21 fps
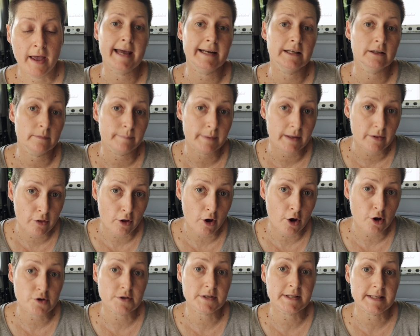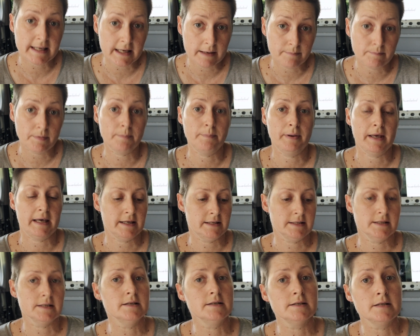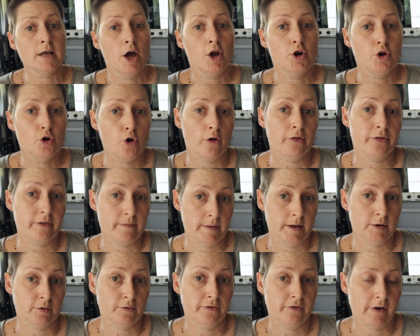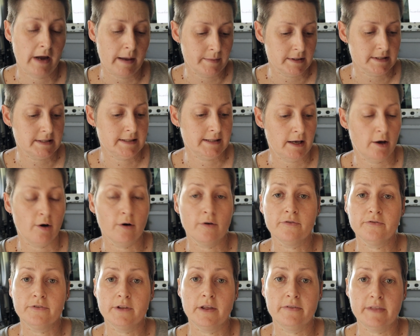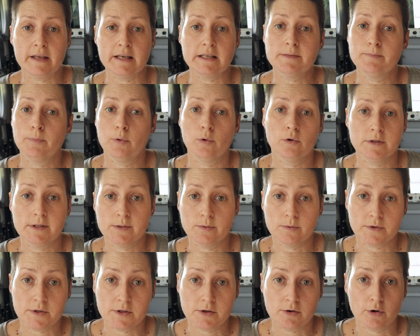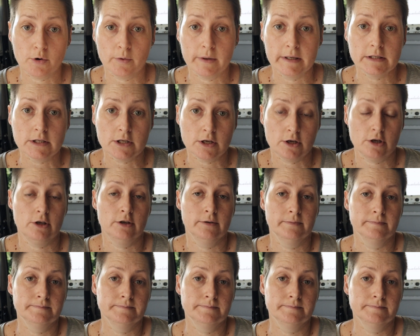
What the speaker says: and it'll be those timber pieces, not the metal frame itself, that these boards will screw into.